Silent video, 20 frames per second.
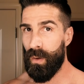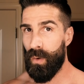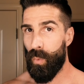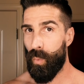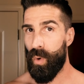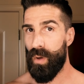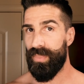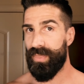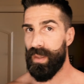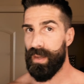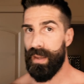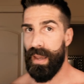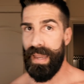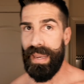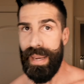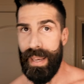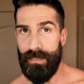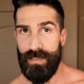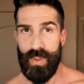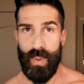One thing I
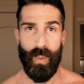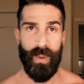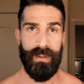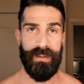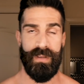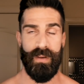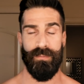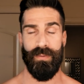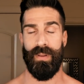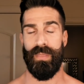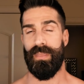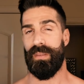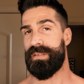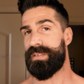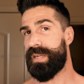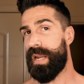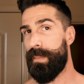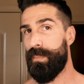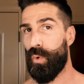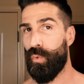am doing different
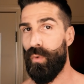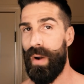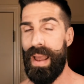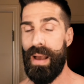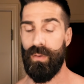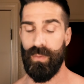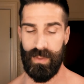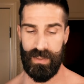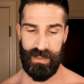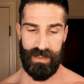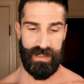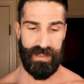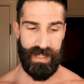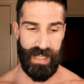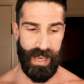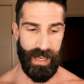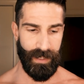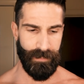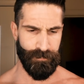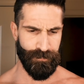this time around is
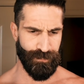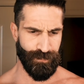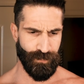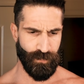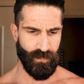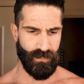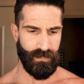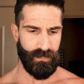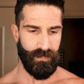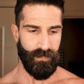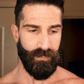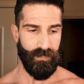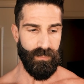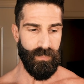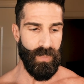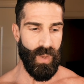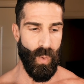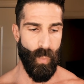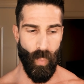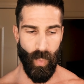that
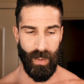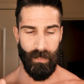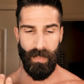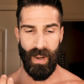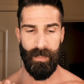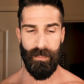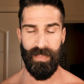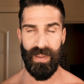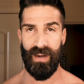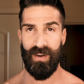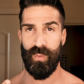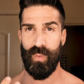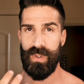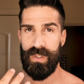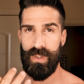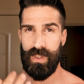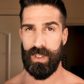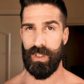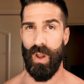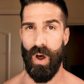when my beard
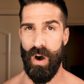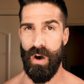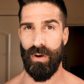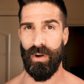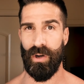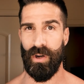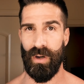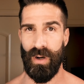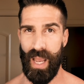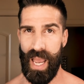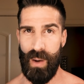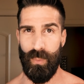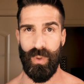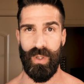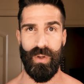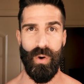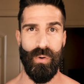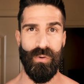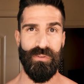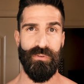was longer, I
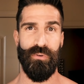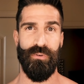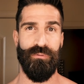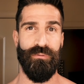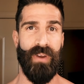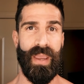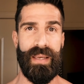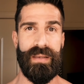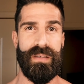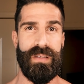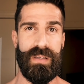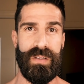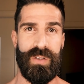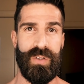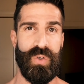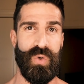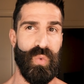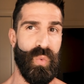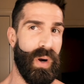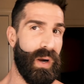would go through phases
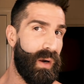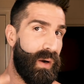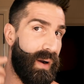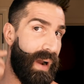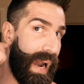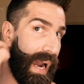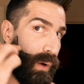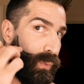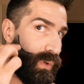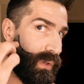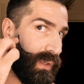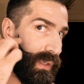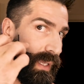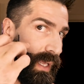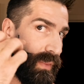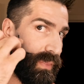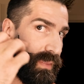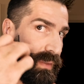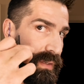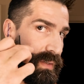to where I would
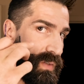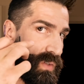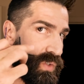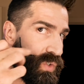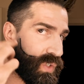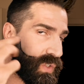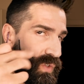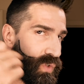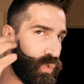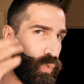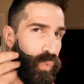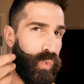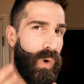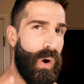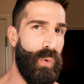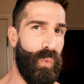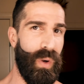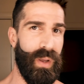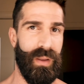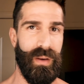let this just
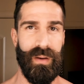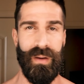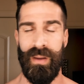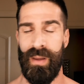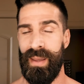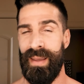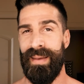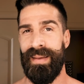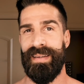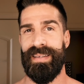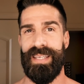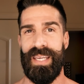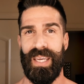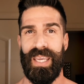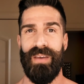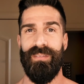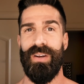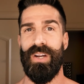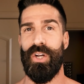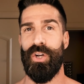grow in to
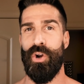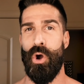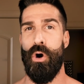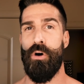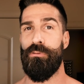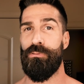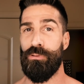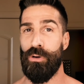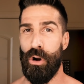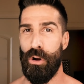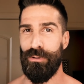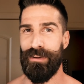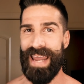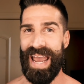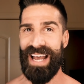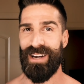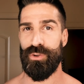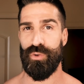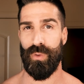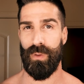give it an overall
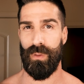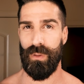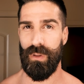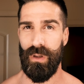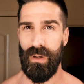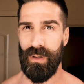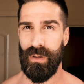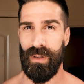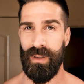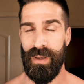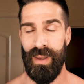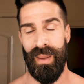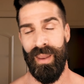natural look.